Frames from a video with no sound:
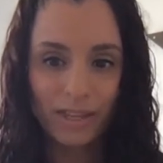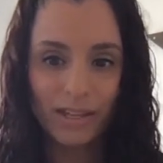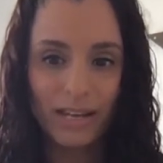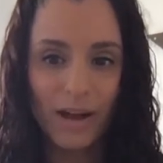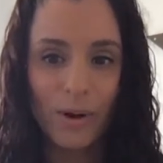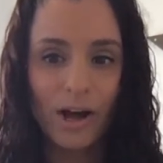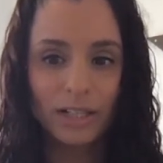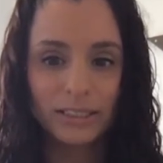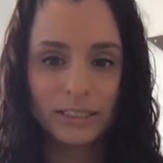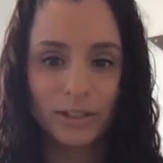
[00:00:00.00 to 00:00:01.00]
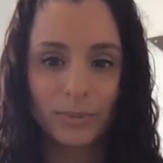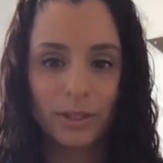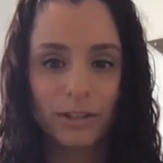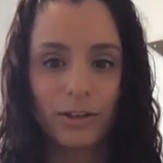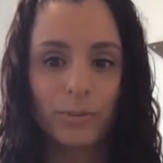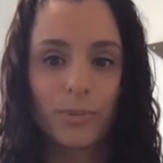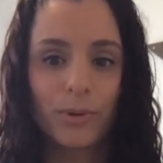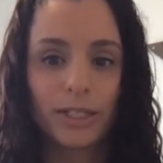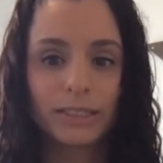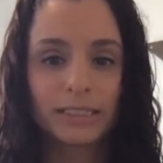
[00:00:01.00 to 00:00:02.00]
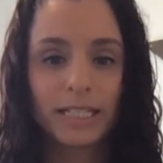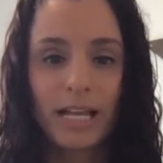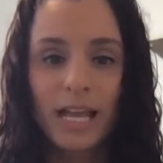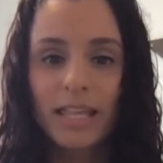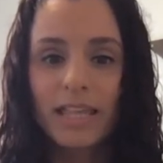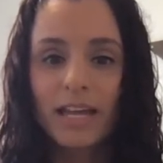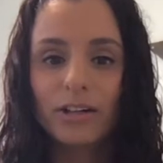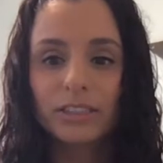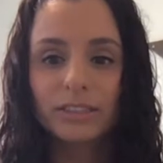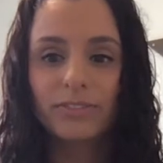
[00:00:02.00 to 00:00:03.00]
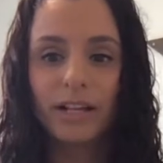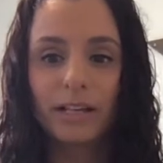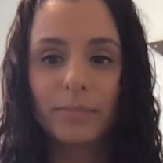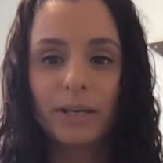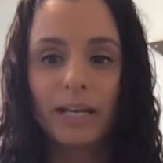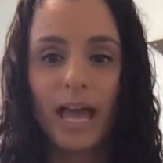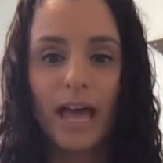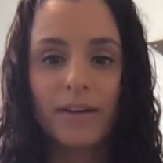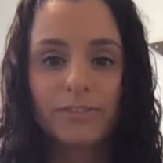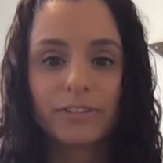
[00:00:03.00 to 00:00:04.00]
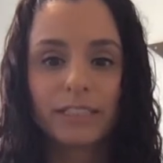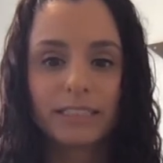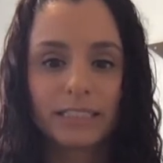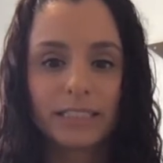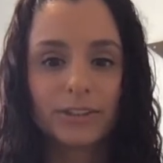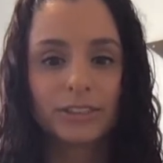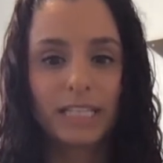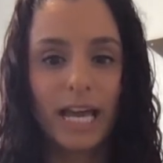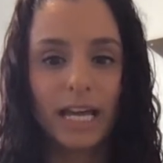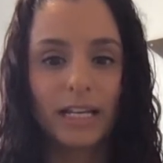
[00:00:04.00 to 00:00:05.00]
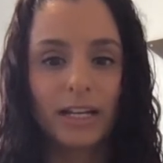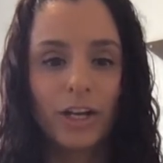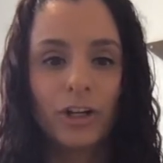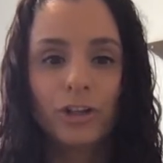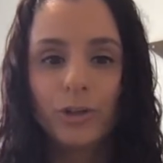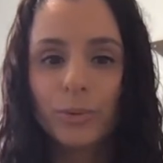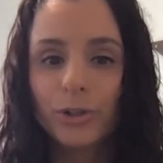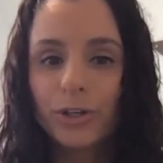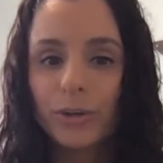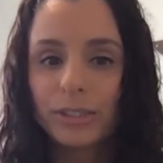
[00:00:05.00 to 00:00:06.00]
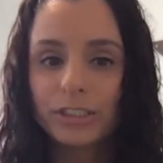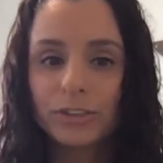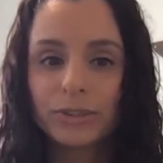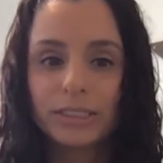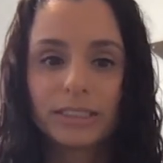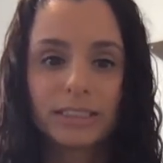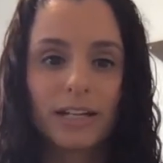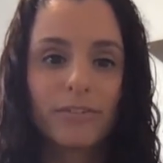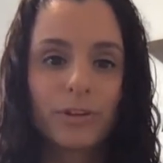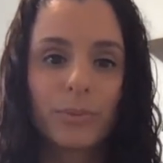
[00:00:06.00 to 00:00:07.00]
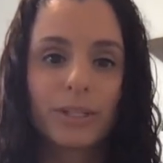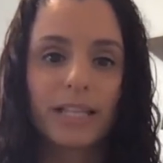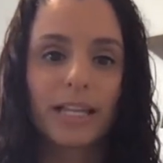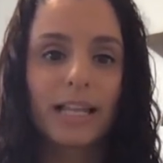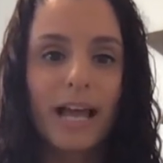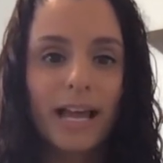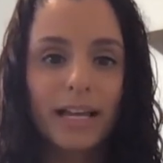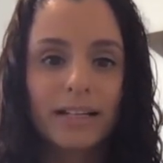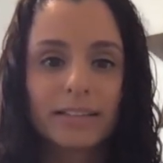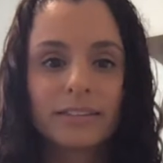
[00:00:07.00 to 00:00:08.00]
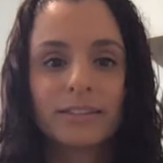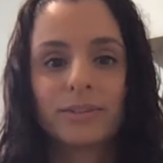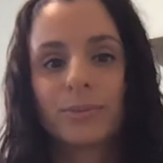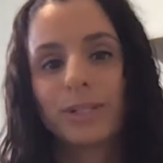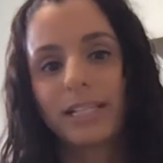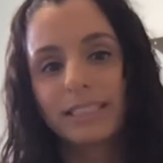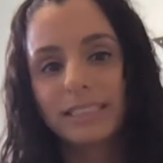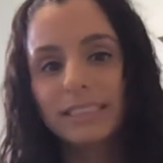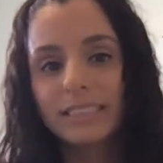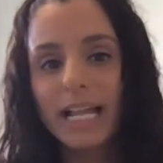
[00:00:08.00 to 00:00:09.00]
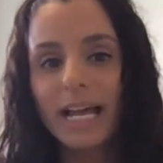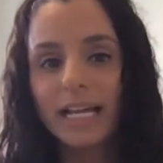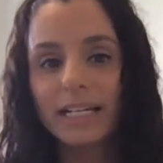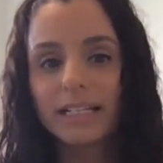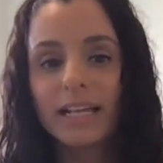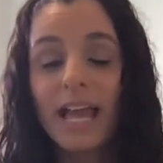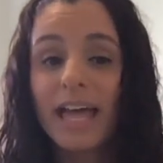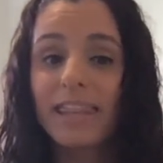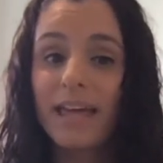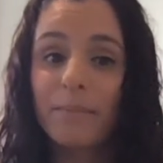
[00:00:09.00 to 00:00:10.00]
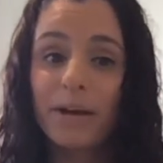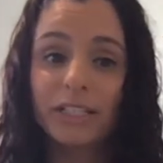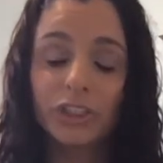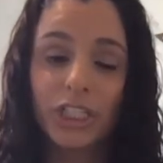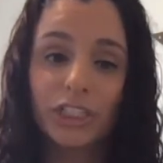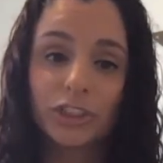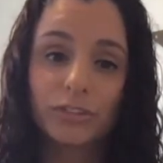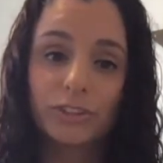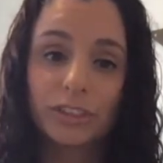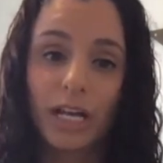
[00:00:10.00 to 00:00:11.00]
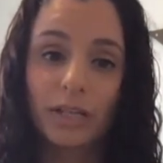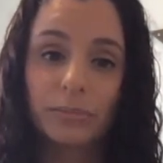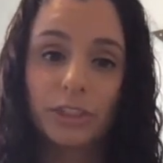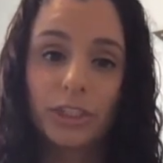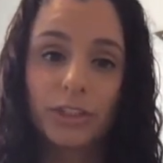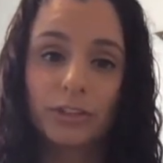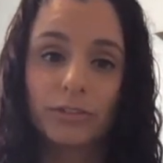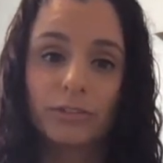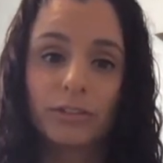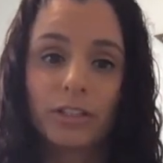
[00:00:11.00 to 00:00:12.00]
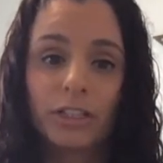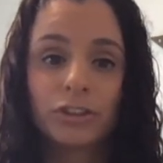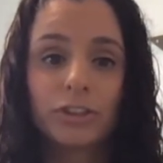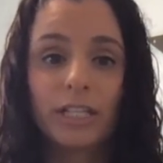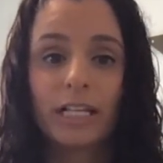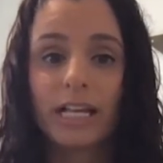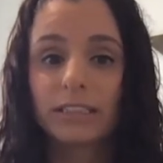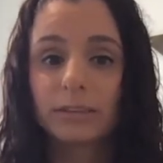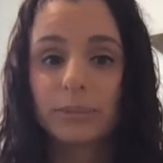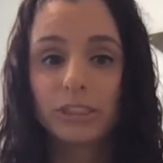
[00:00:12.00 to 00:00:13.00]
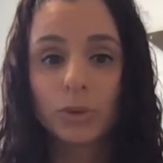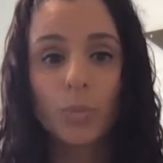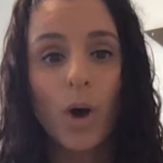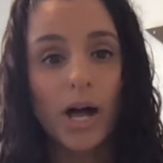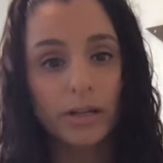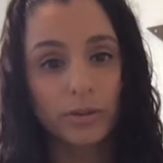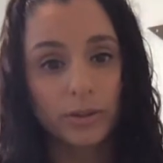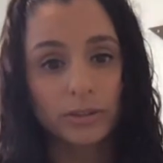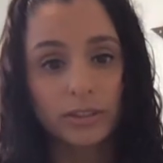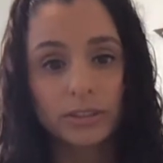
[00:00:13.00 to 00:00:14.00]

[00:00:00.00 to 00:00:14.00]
Now, also with newborns, they are developing every single day. You are going to discover what they like, what they dislike, and that might change over time too. Do they like to be swaddled?